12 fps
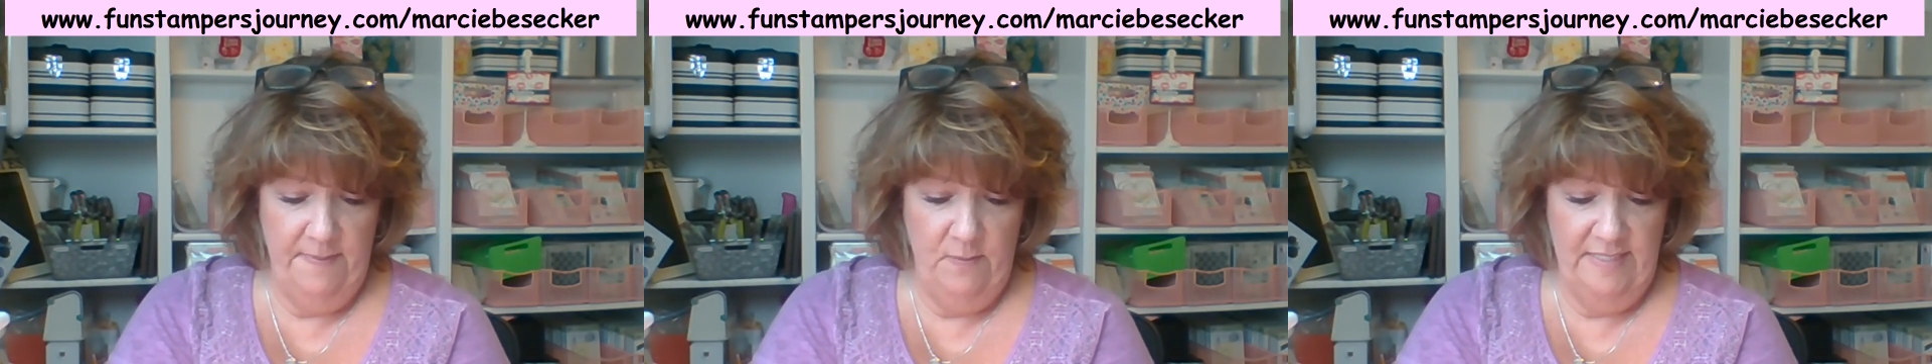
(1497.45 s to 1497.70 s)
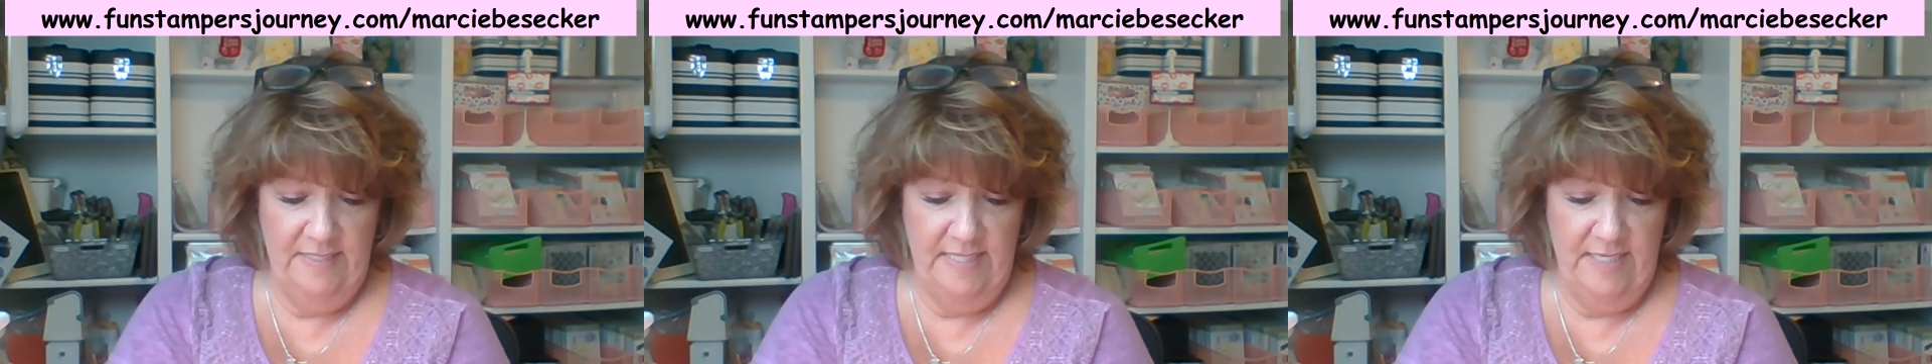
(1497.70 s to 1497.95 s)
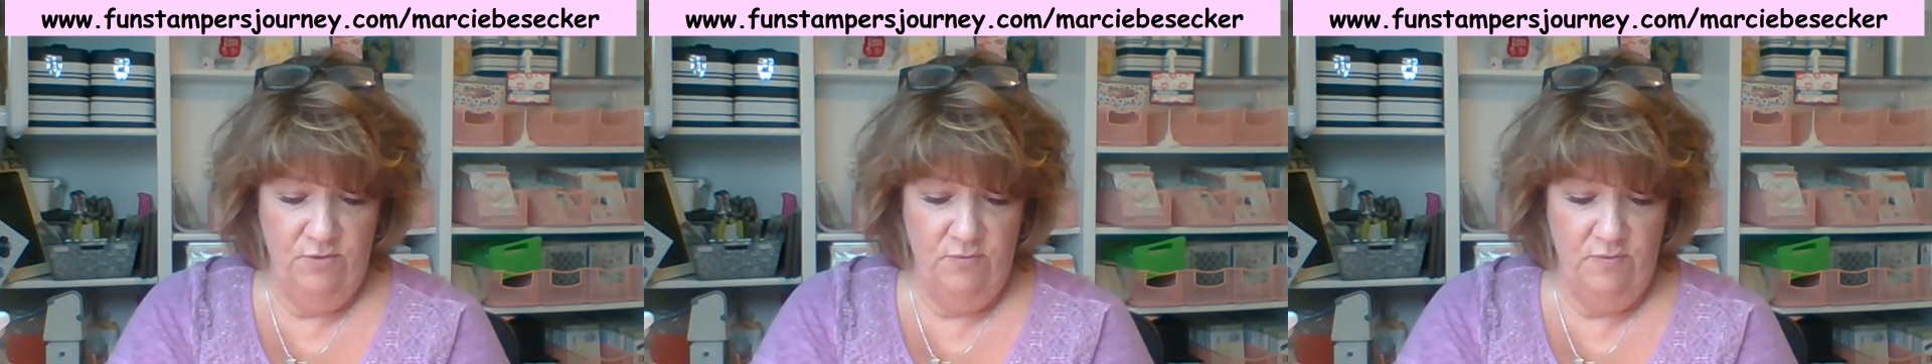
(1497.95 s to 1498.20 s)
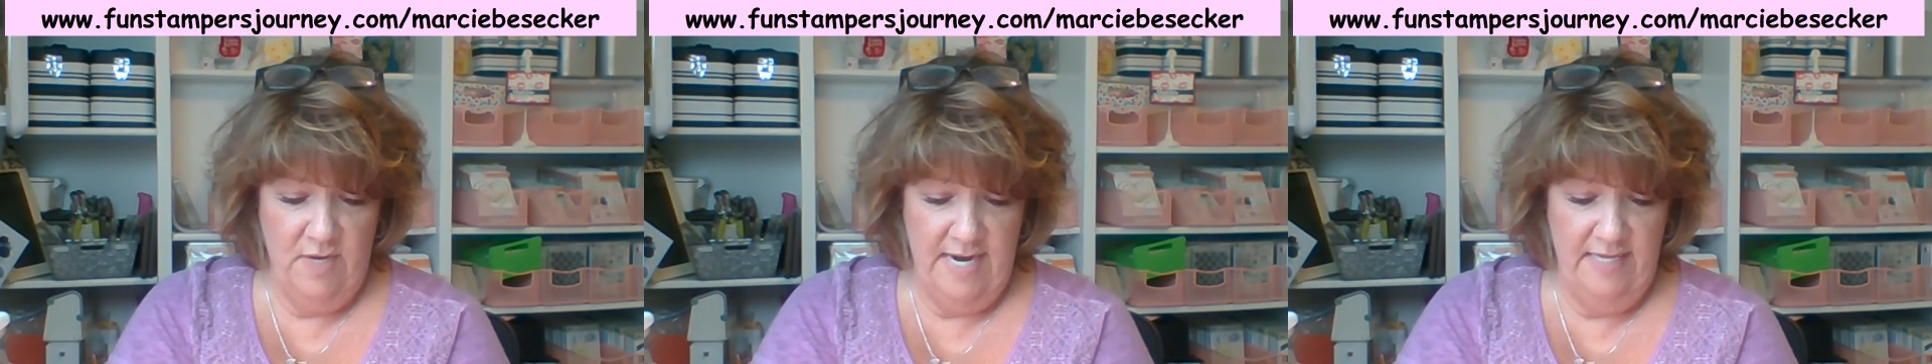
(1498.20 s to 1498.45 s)
And once they
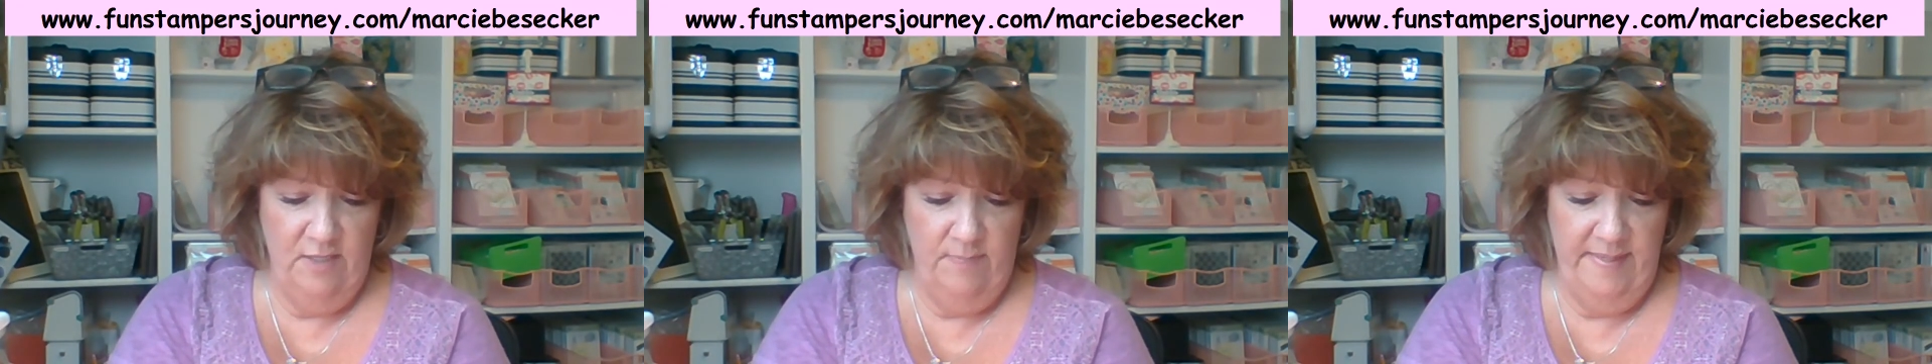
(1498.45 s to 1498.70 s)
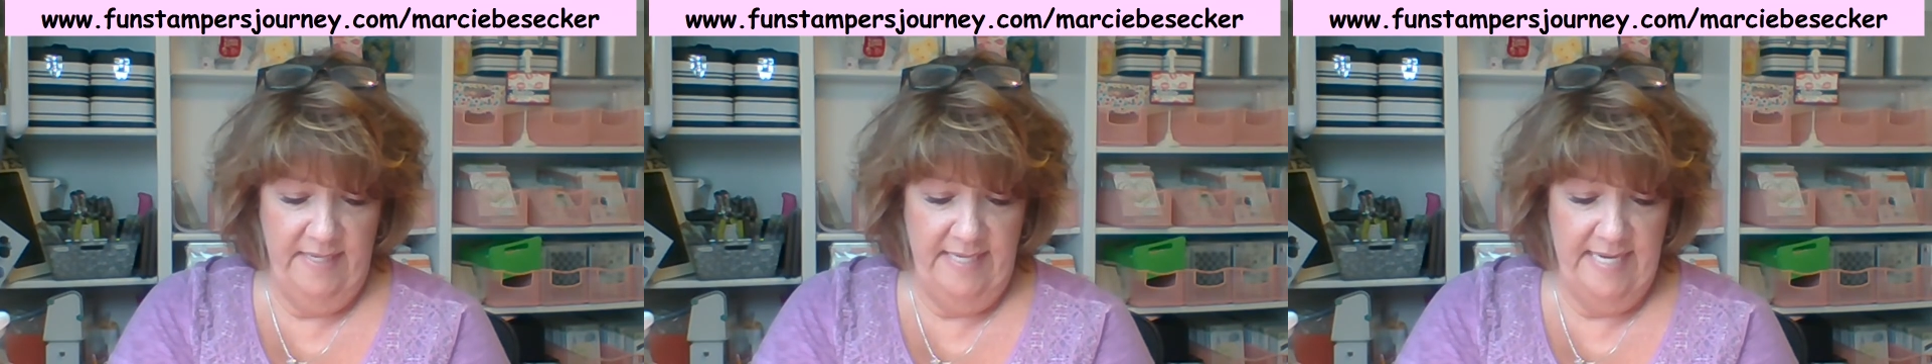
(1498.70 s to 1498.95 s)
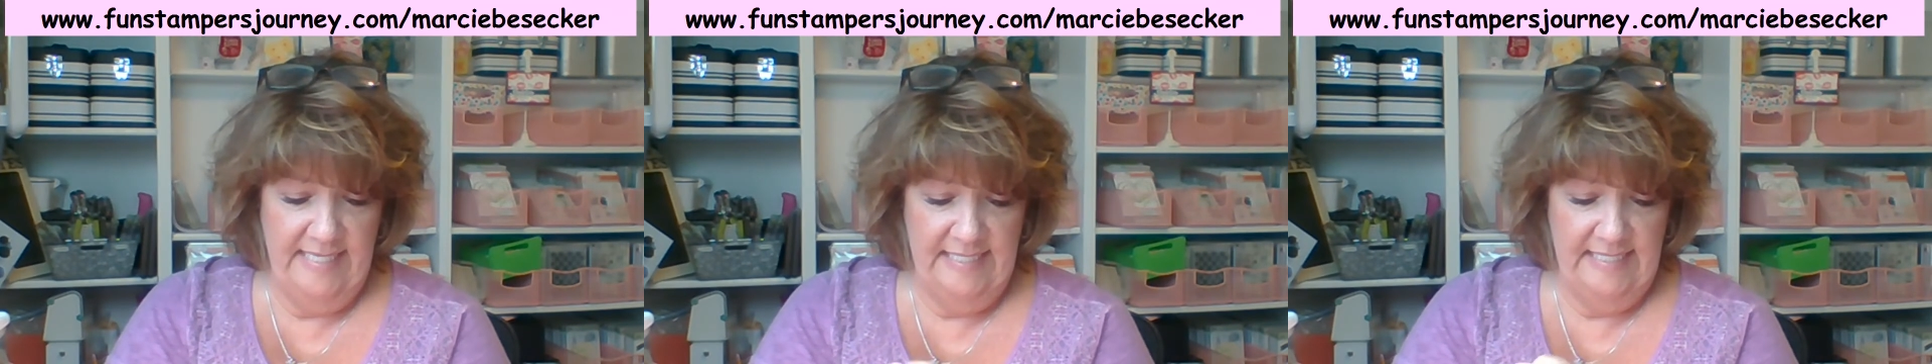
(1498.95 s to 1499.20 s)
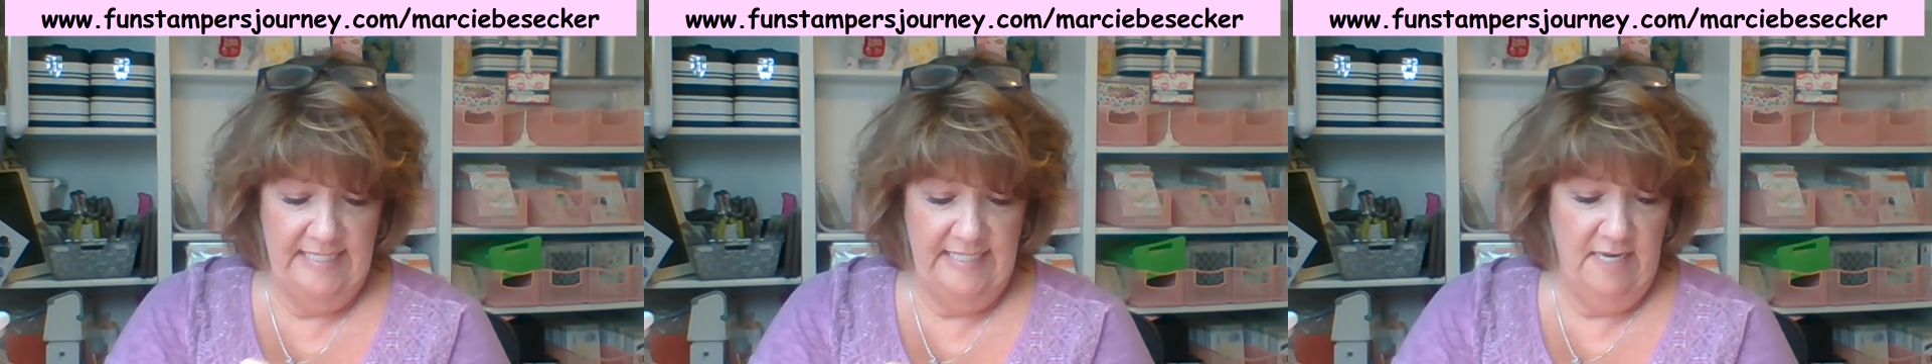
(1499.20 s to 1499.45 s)
dry, they'll be nice
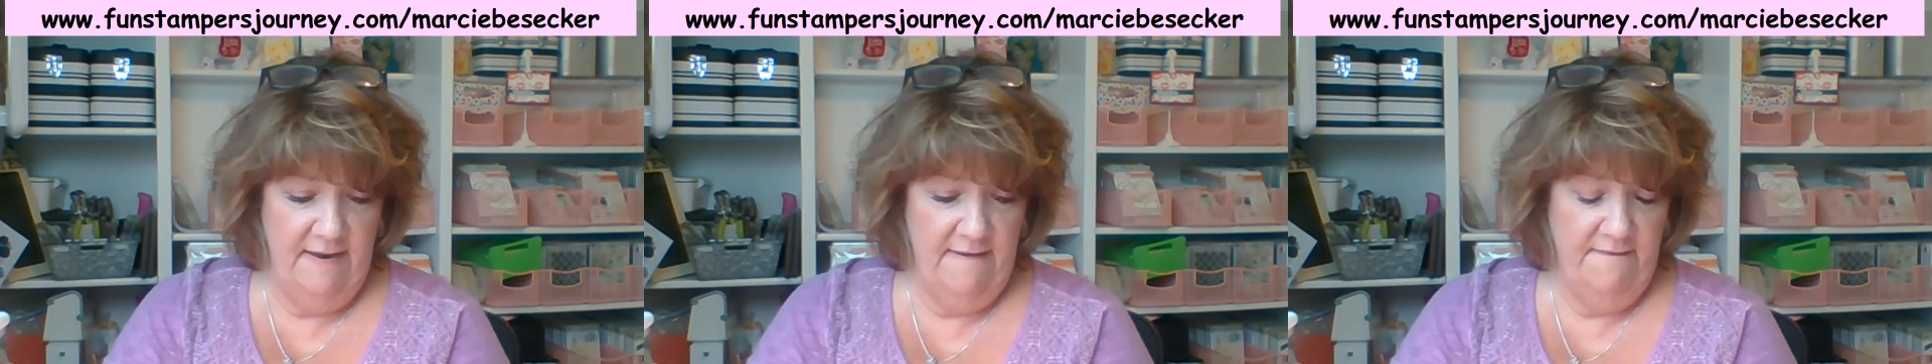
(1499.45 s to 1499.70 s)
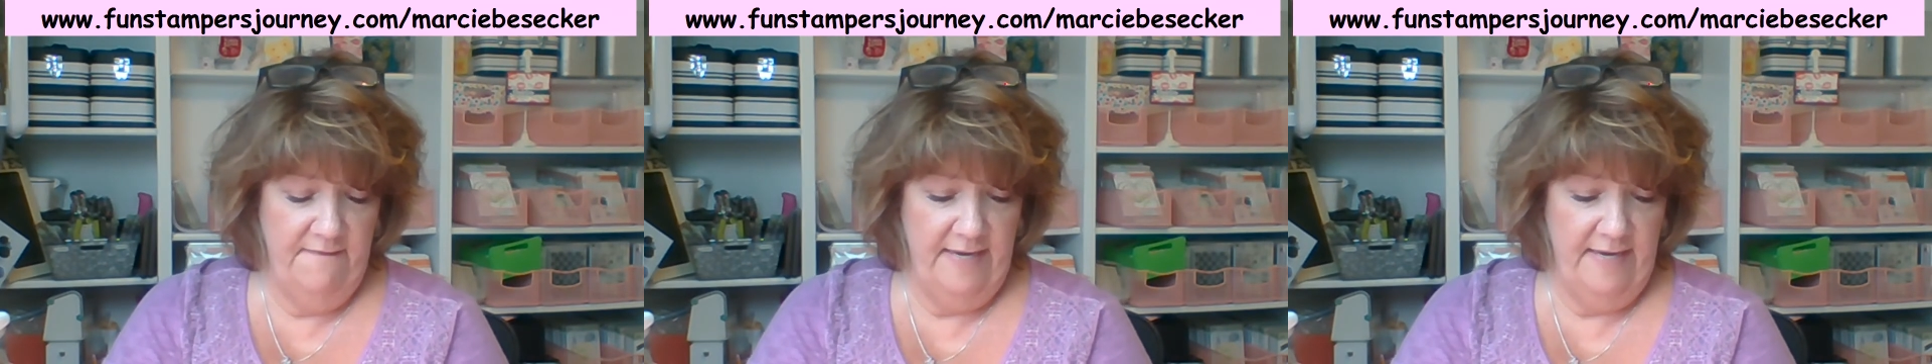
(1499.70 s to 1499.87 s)
and stiff.